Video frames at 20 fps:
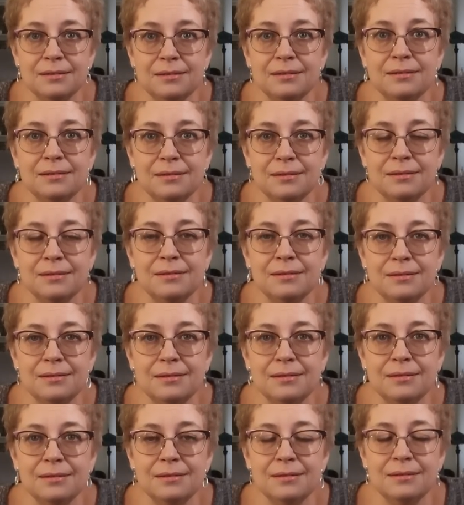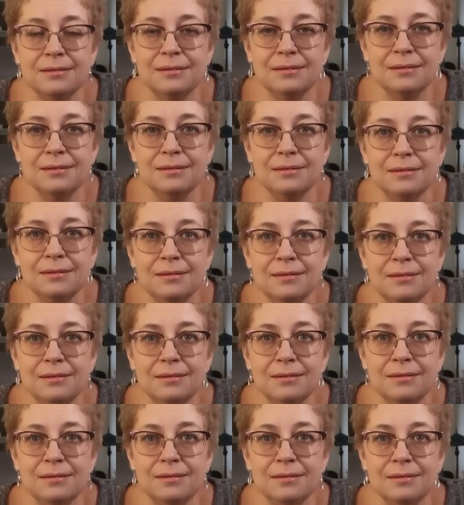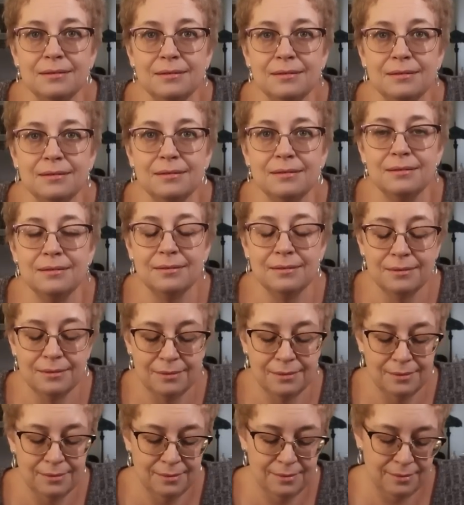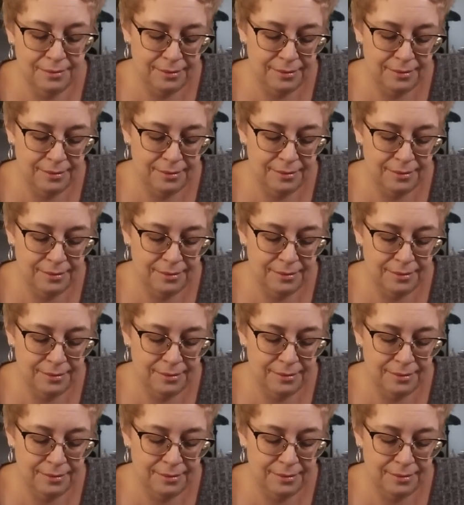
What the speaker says: (no one is talking)